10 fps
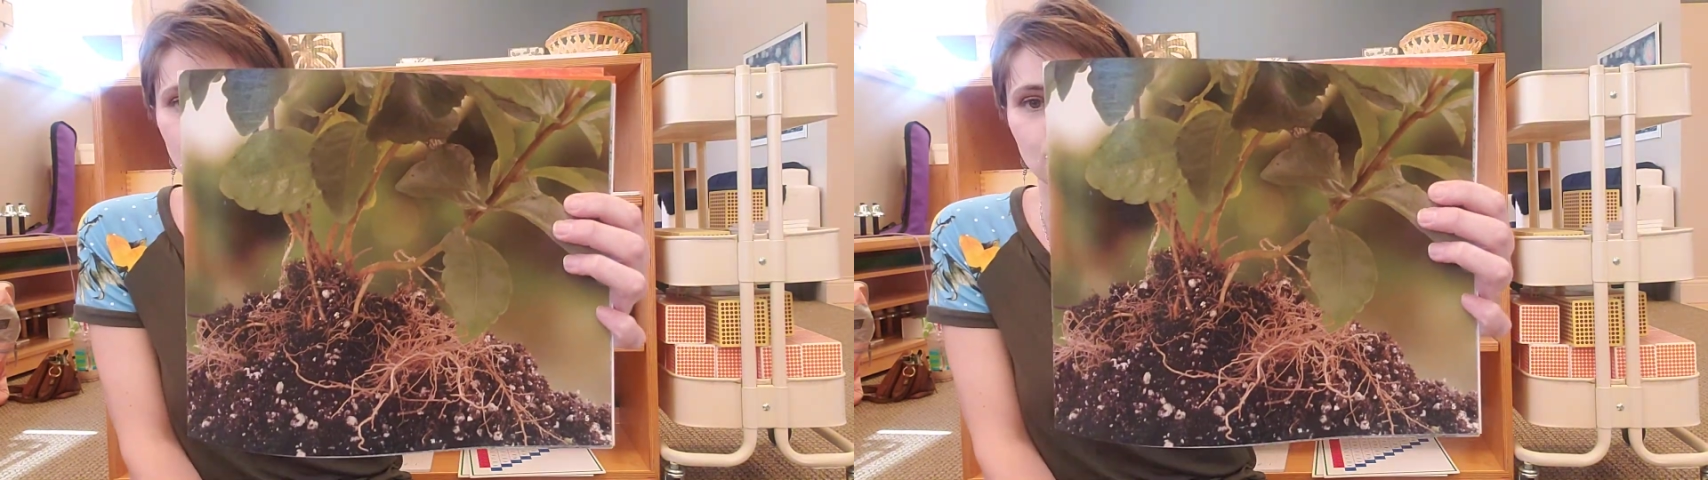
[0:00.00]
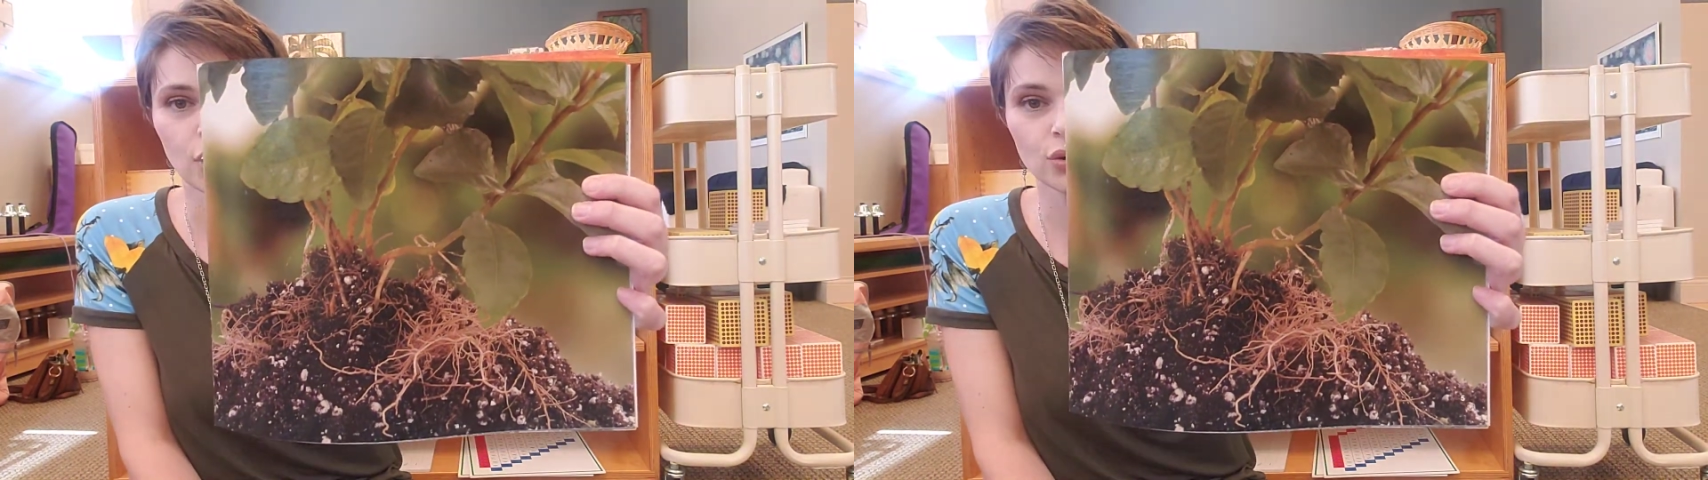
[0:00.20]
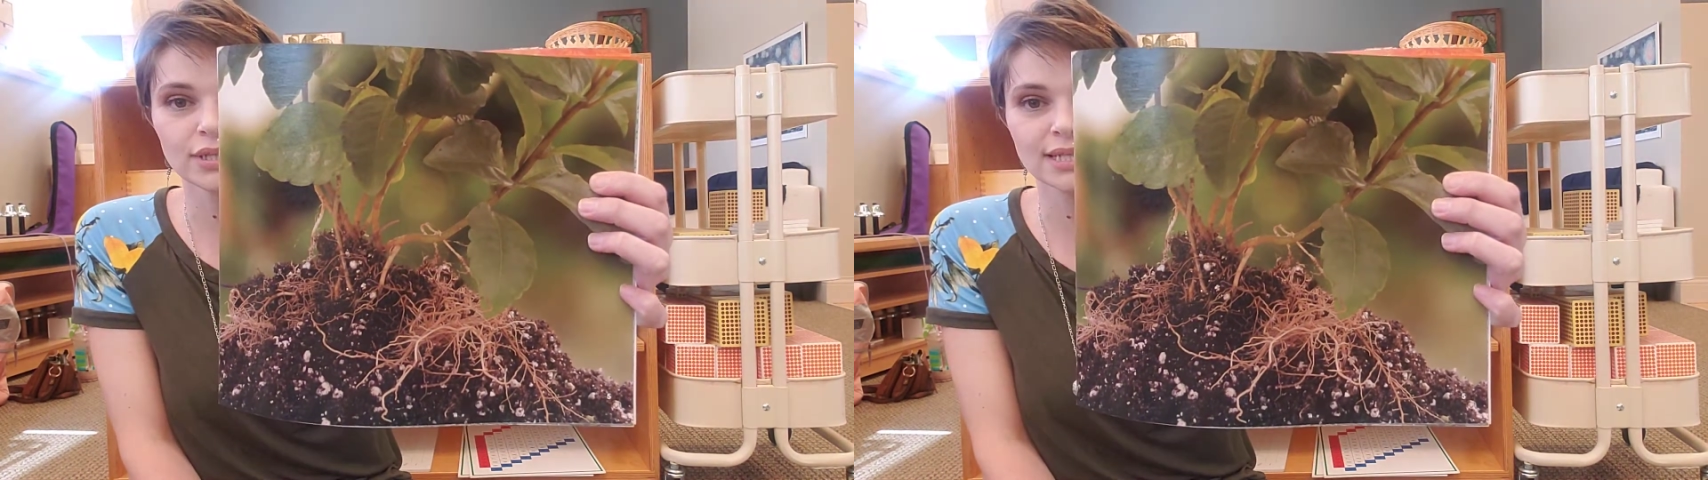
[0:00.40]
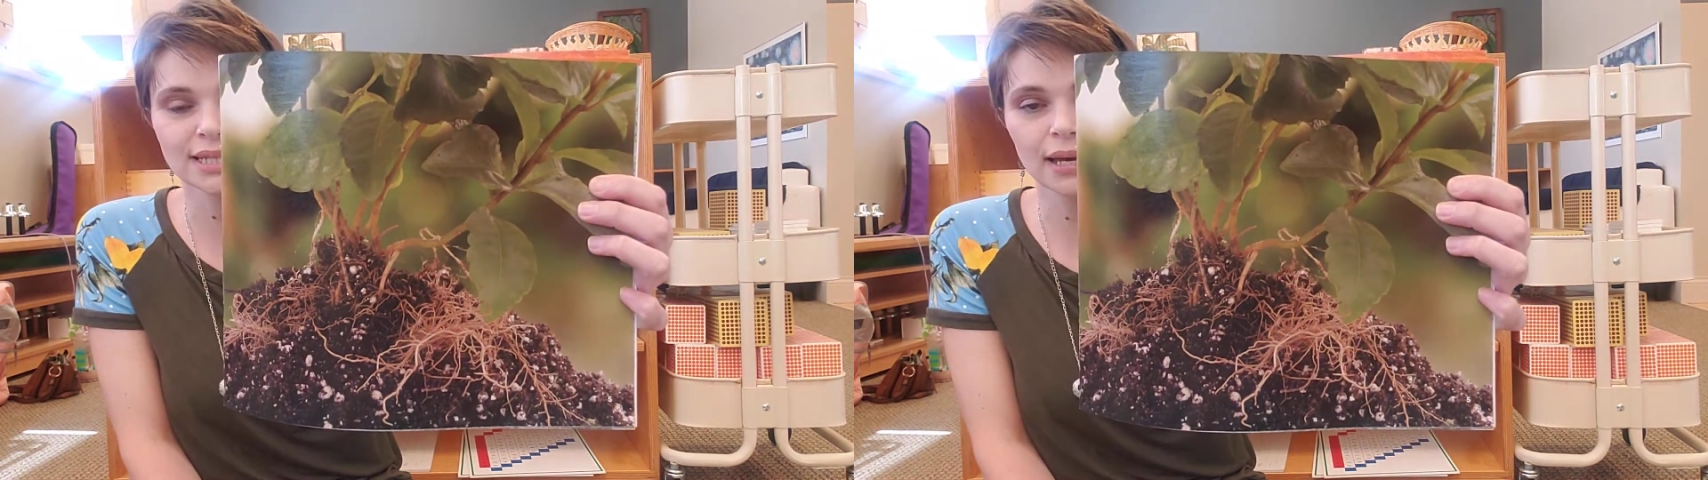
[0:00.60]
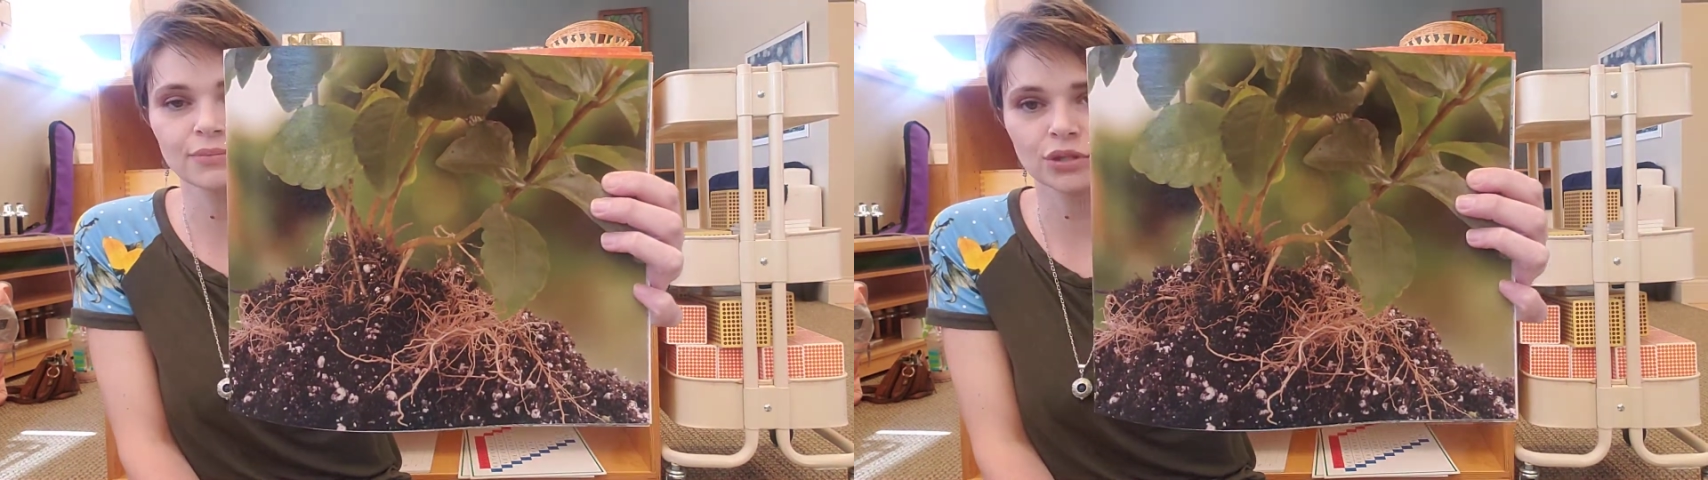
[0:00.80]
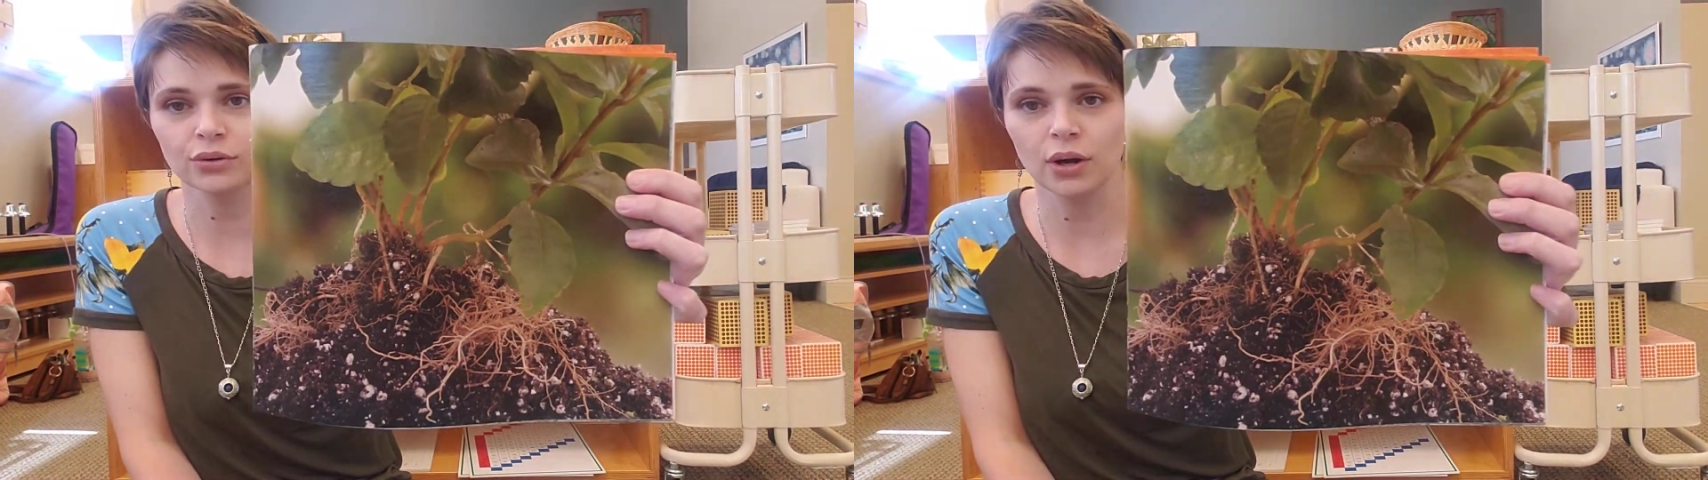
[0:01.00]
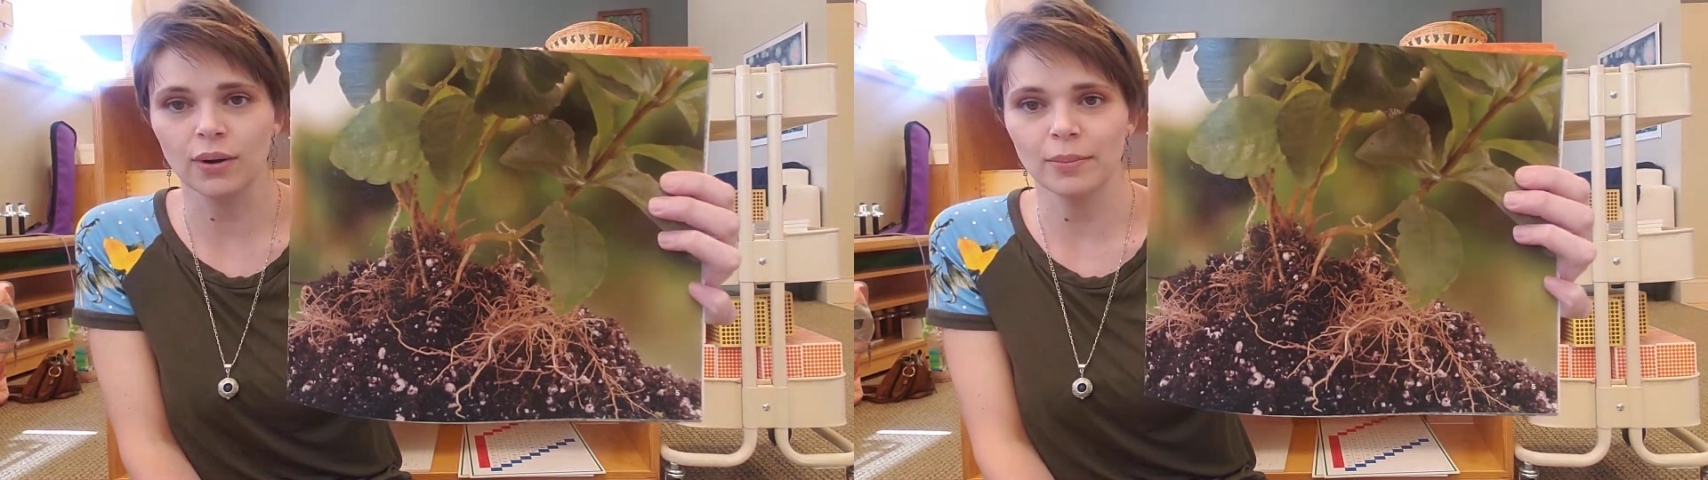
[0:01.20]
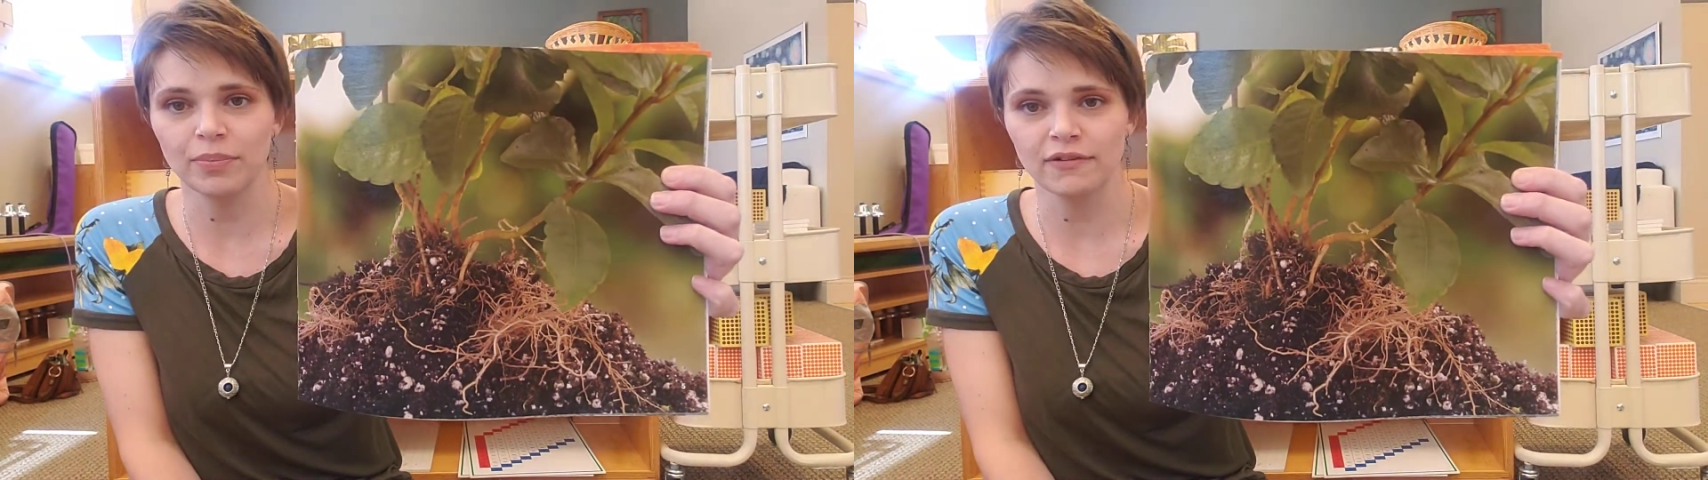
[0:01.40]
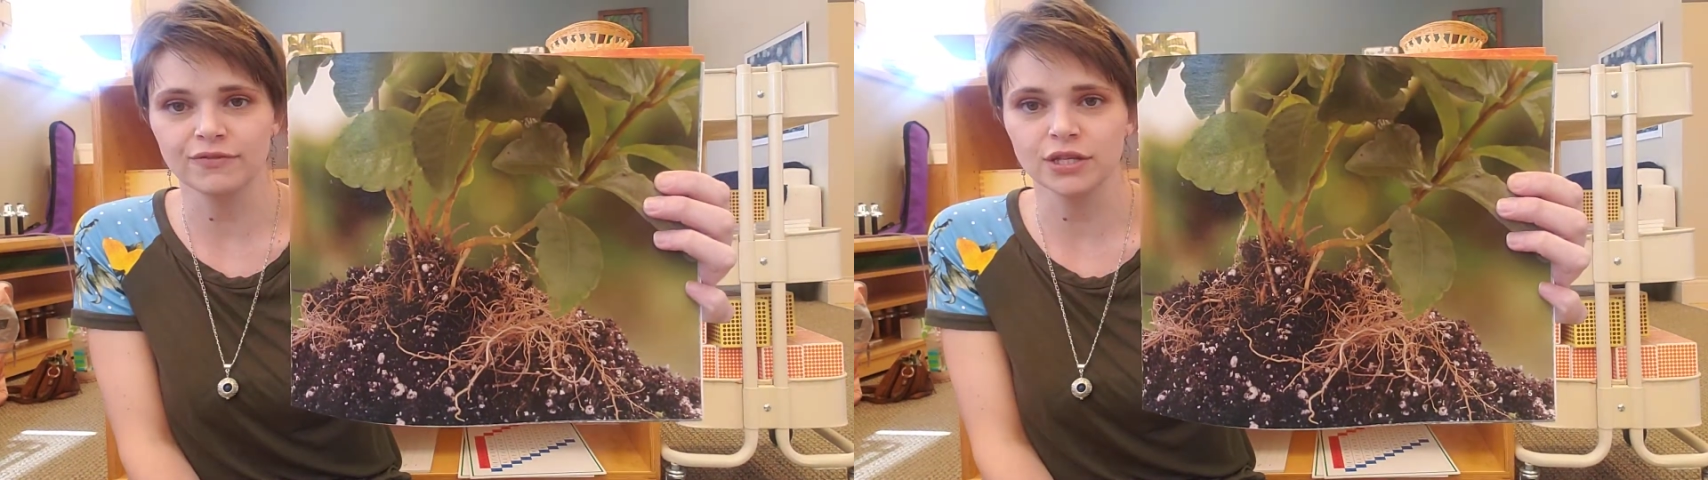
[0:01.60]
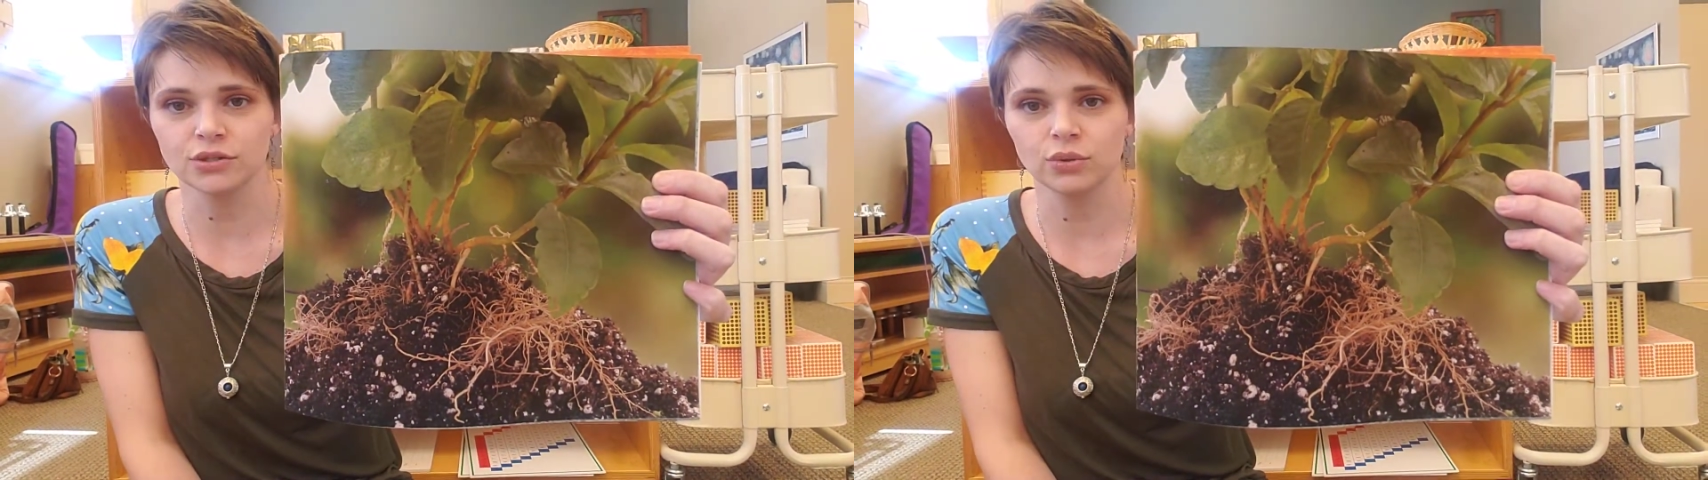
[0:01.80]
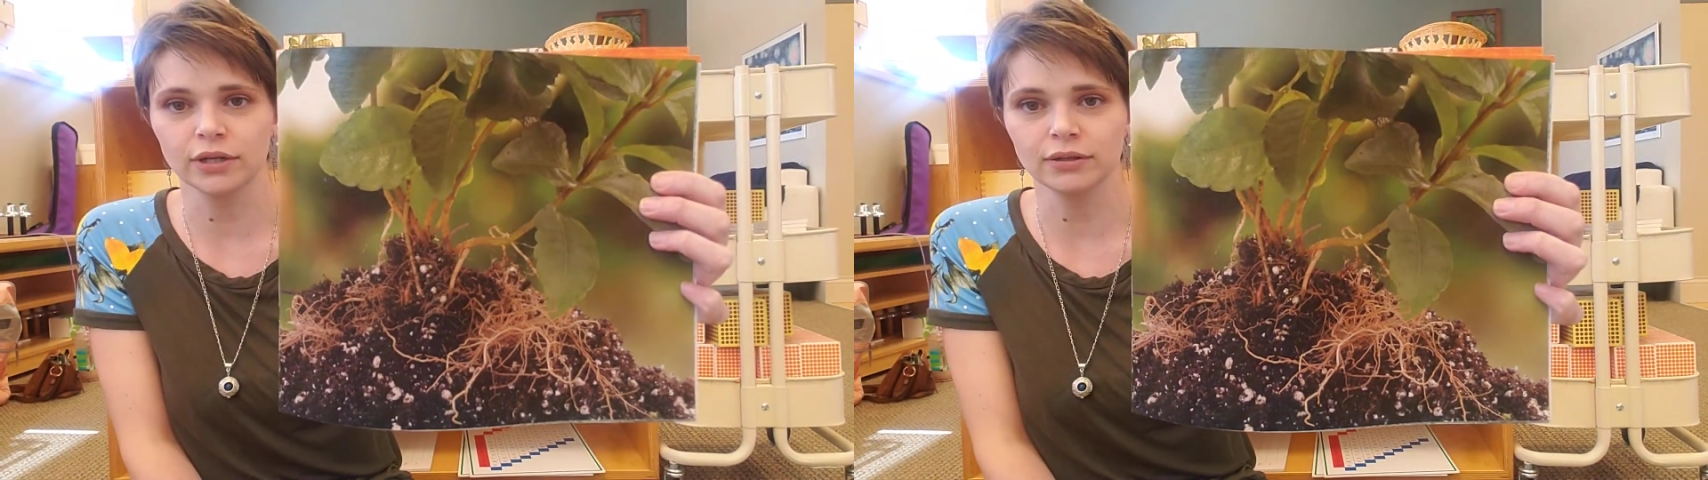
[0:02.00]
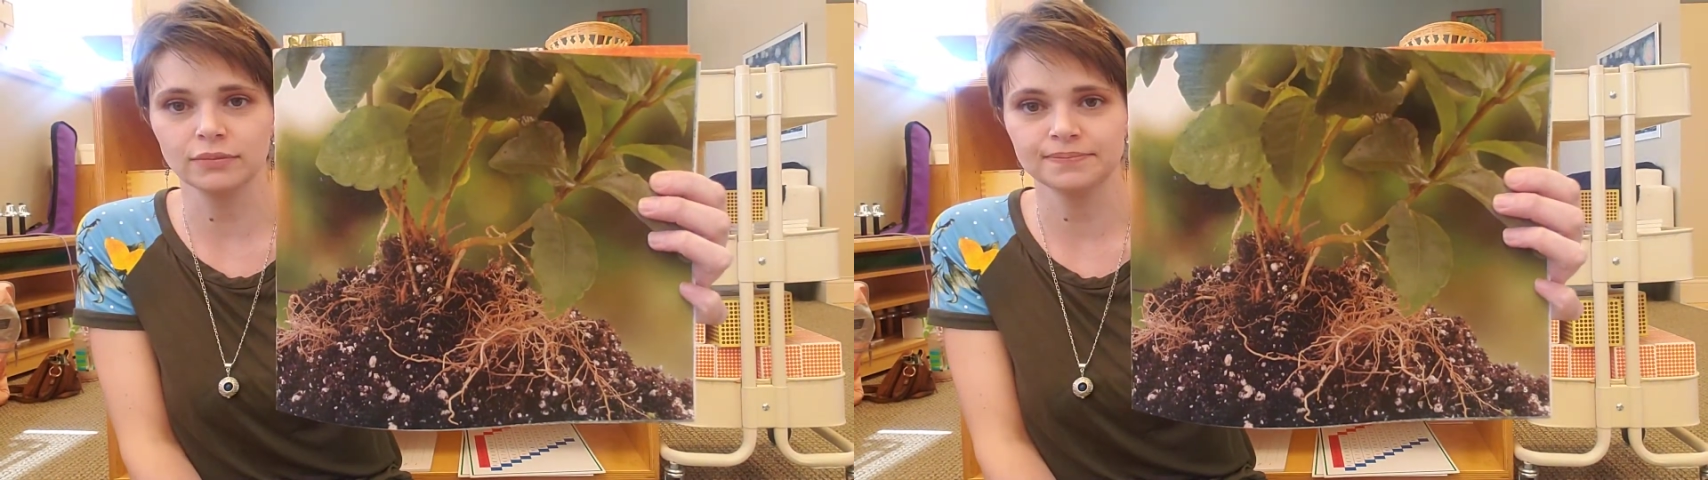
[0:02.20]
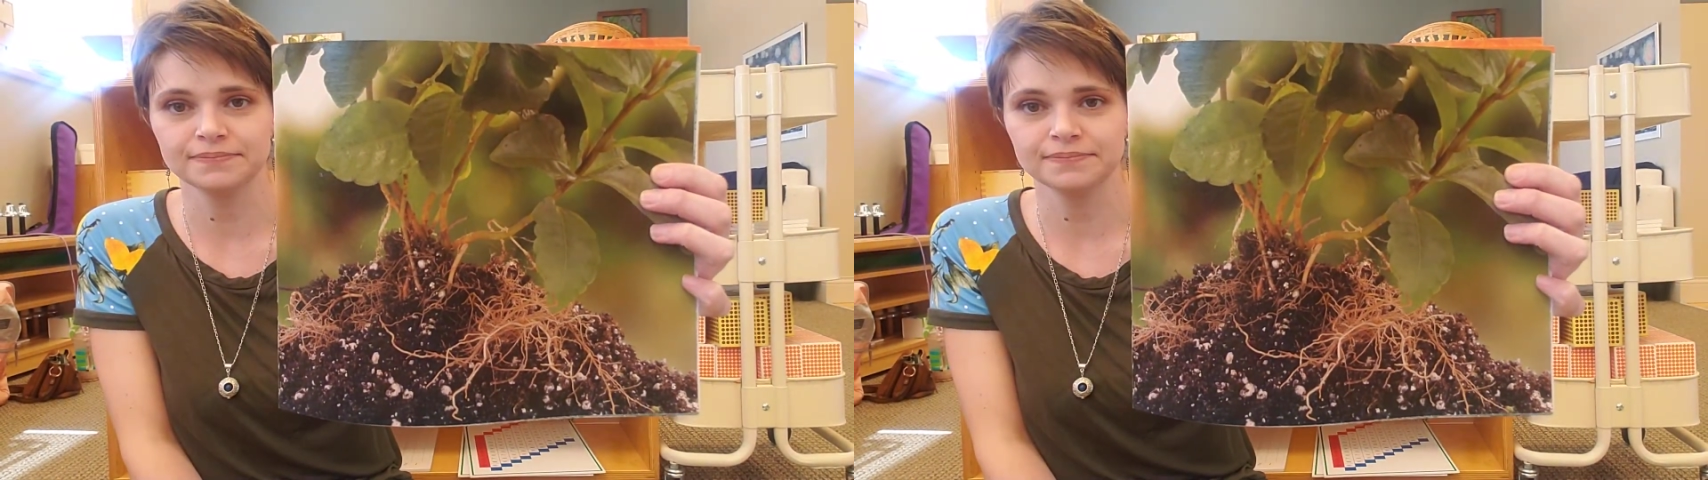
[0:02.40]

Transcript: Most stems grow above the soil.